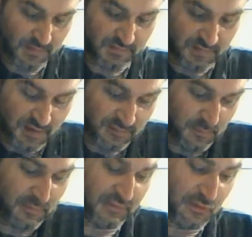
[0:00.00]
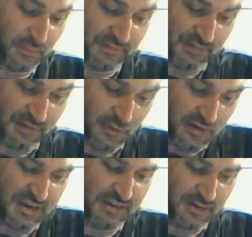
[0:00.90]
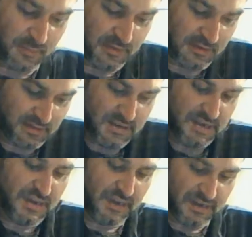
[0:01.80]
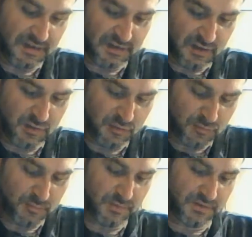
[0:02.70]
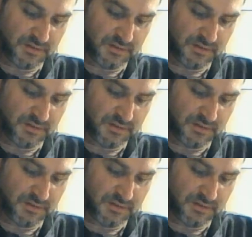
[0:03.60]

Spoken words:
So yeah, so I'm just super slow, and I ended up getting home